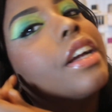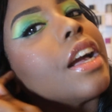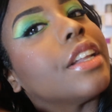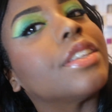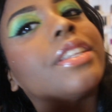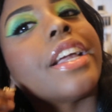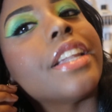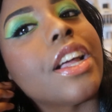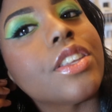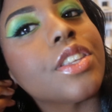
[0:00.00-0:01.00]
Gotta
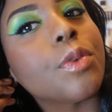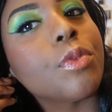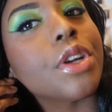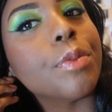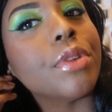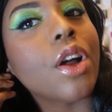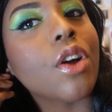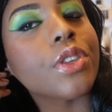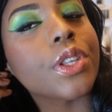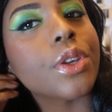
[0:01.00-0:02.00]
stand out somewhat, but
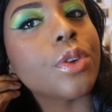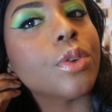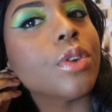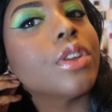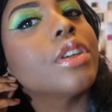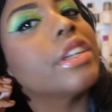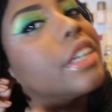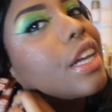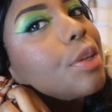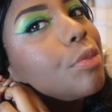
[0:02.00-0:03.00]
also
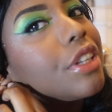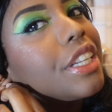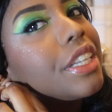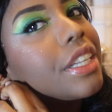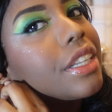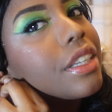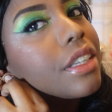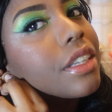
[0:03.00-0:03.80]
kind of blend in.